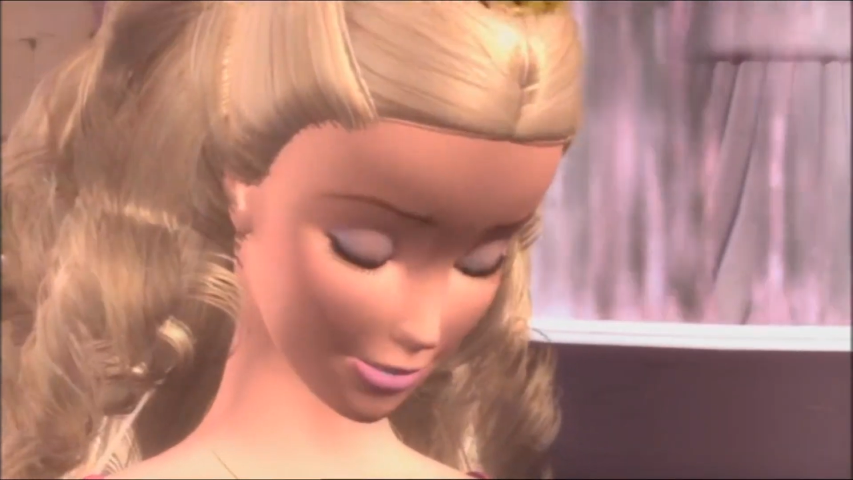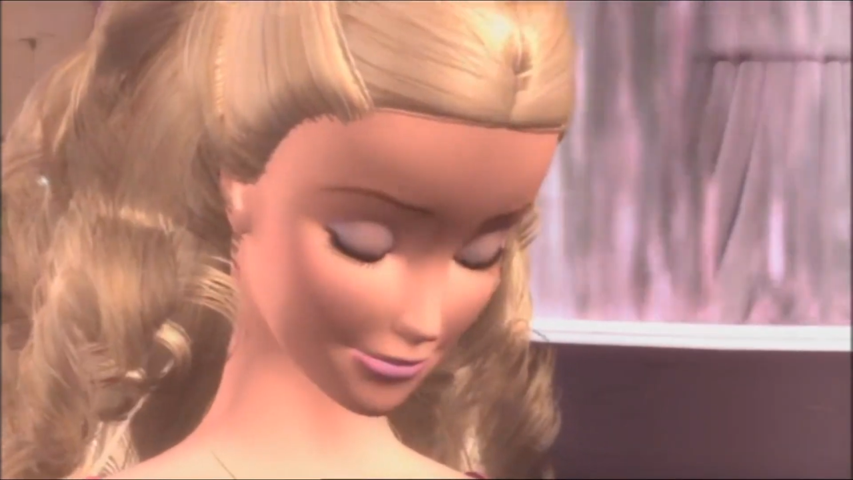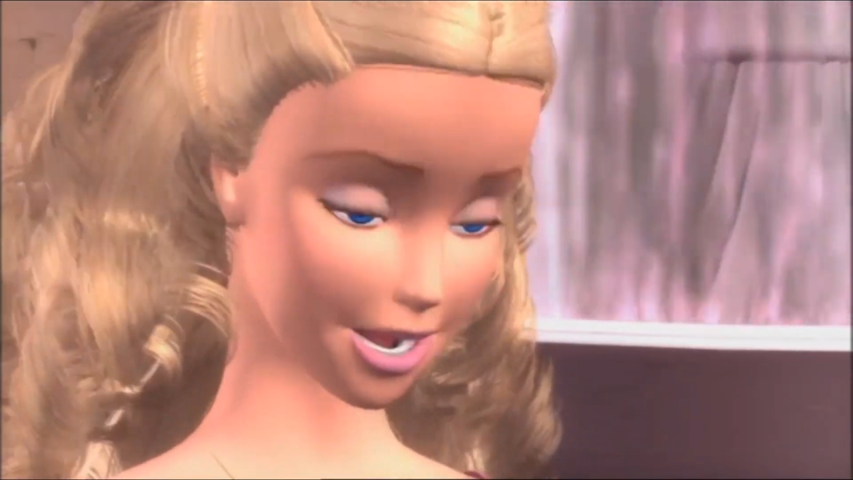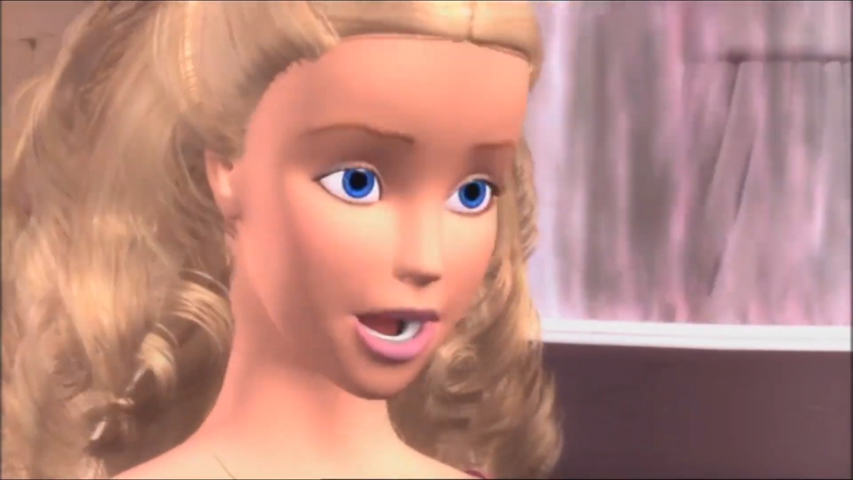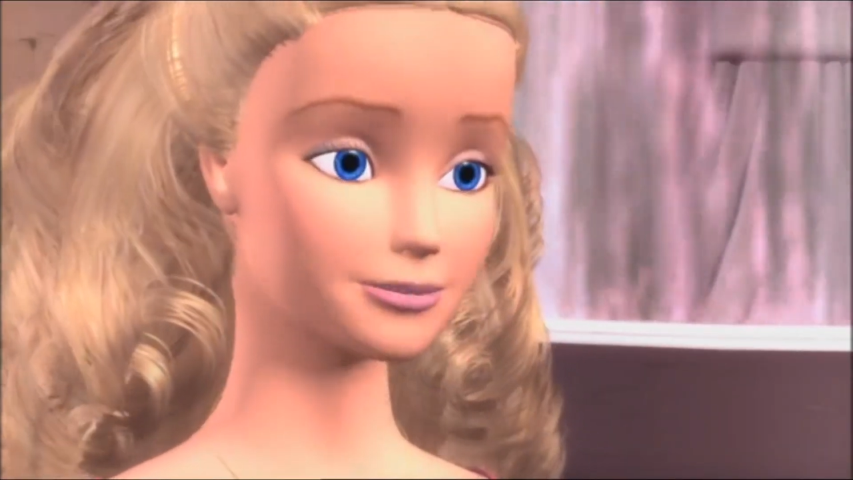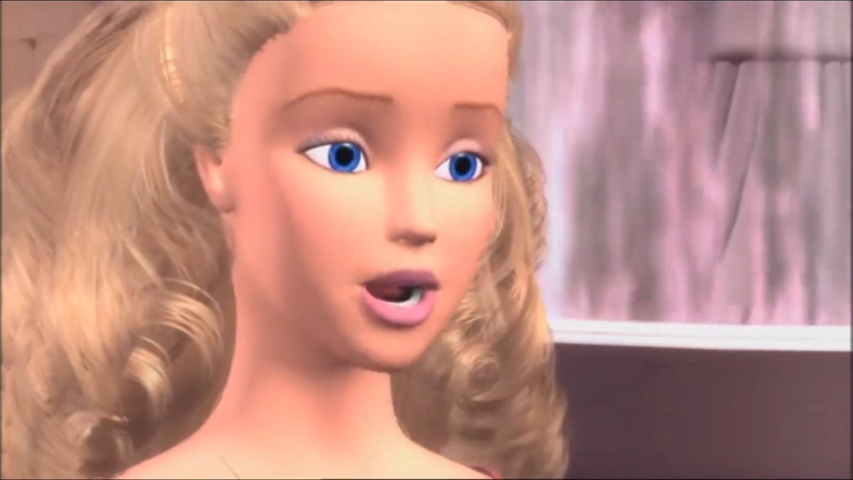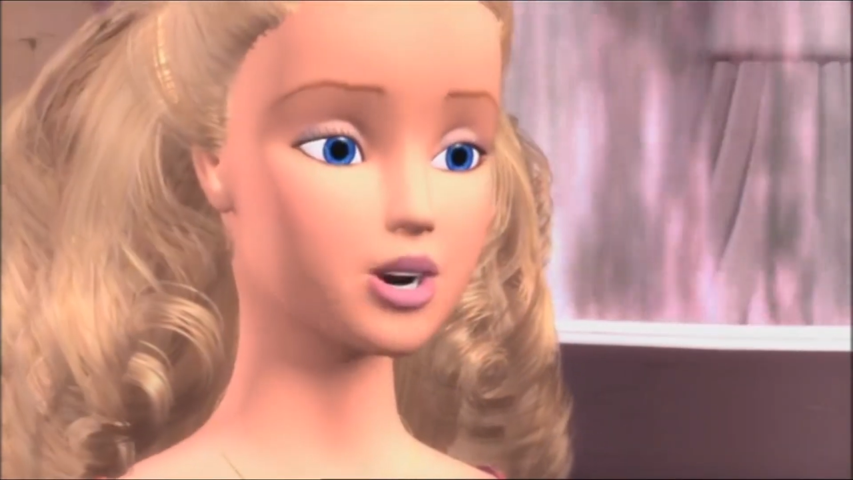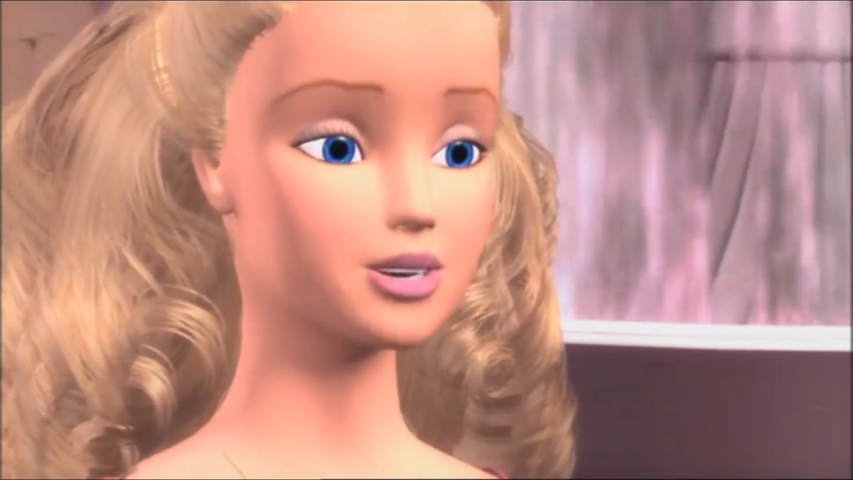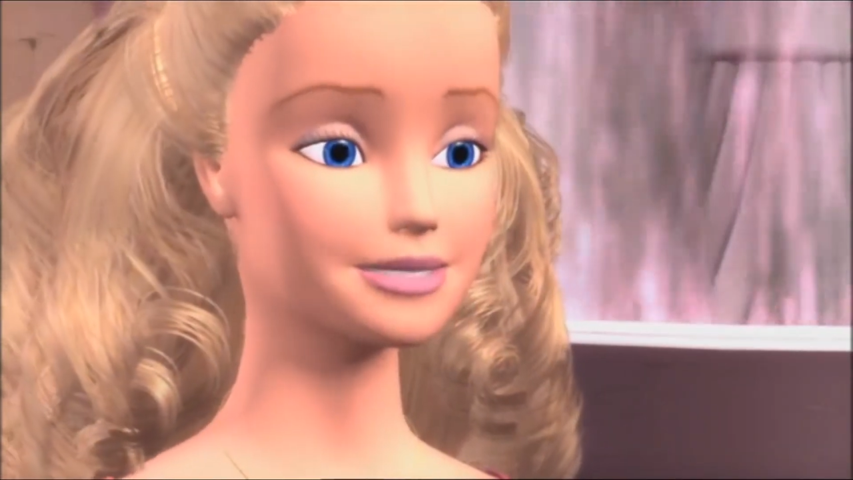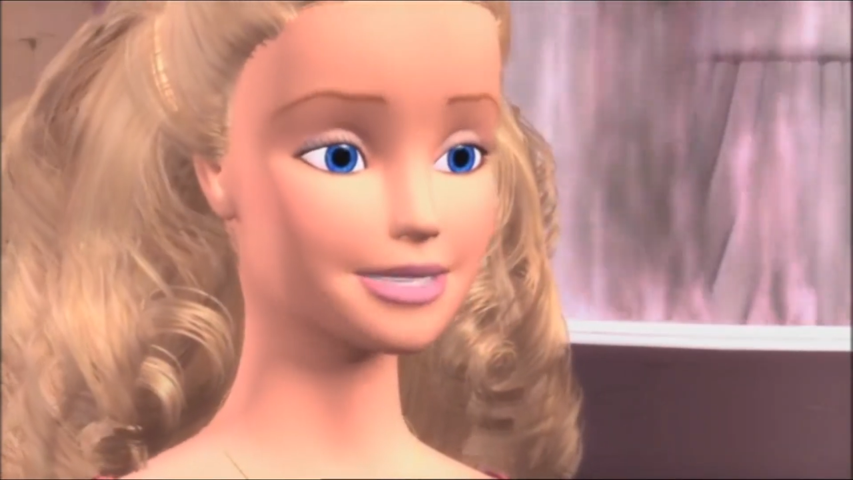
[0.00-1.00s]
feel I'm
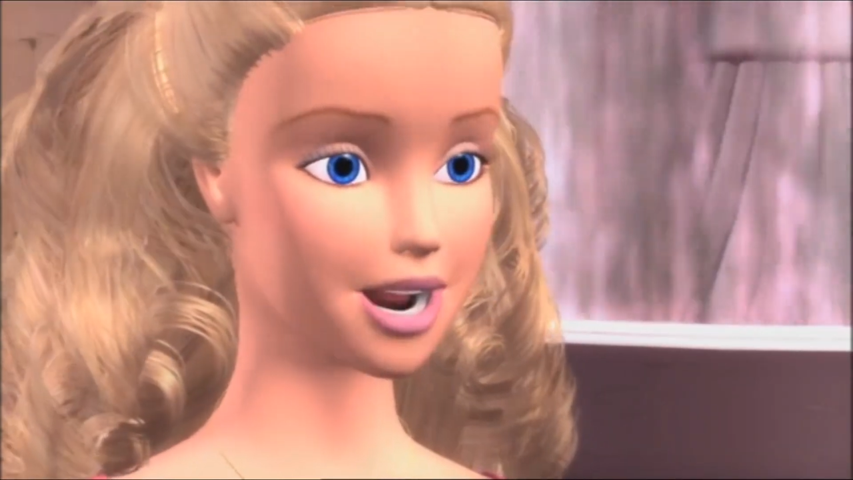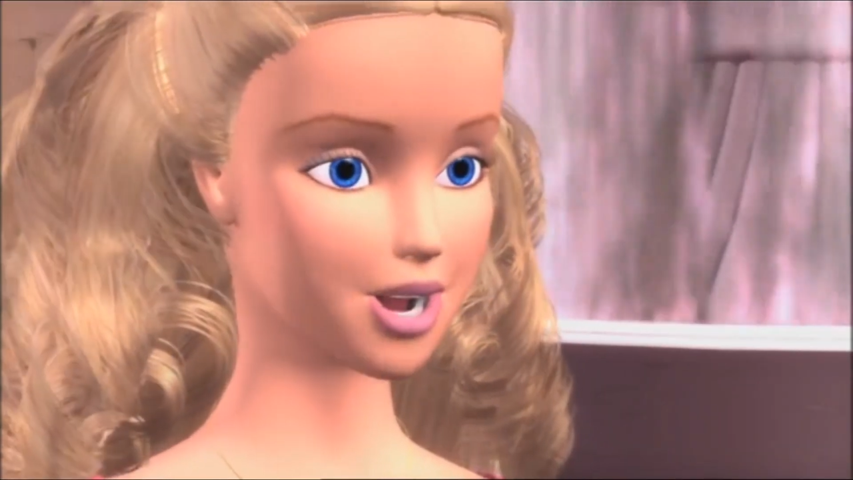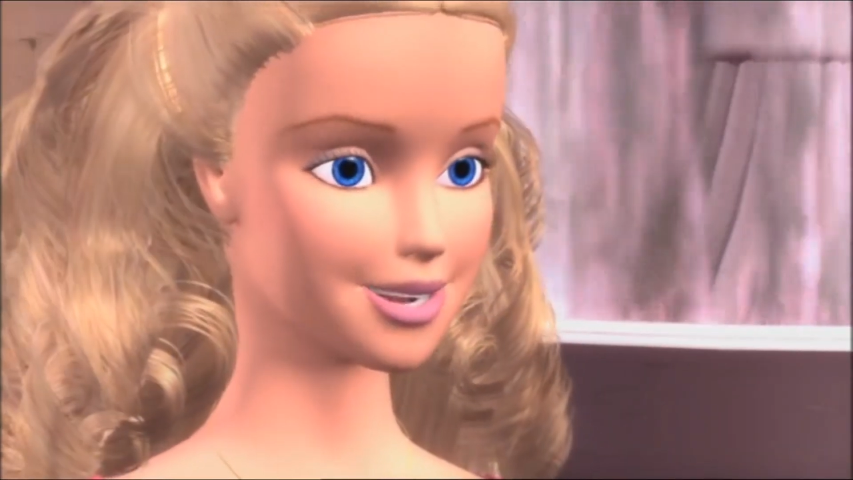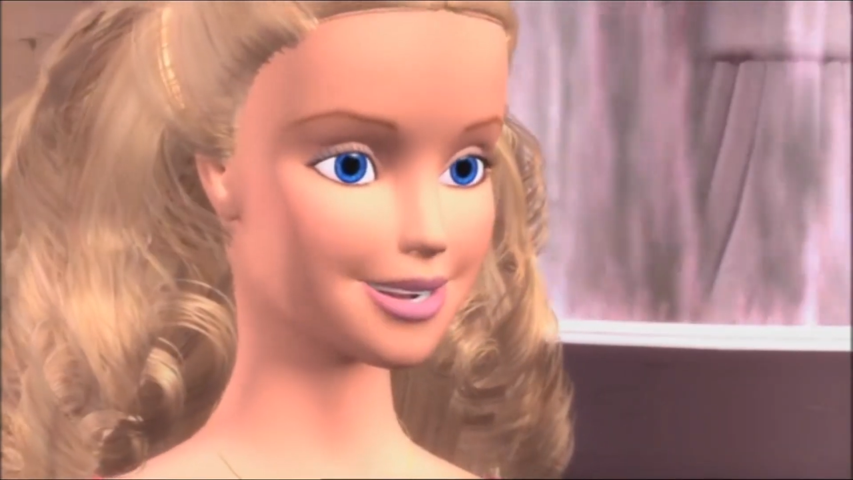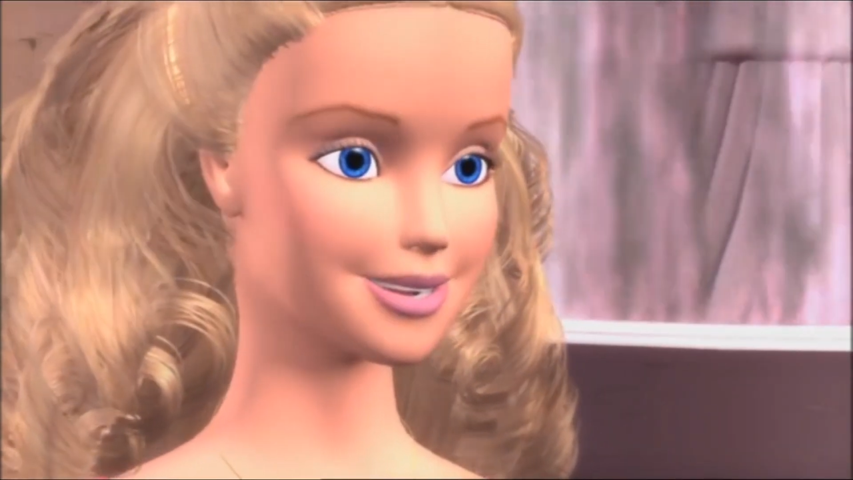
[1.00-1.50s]
already there.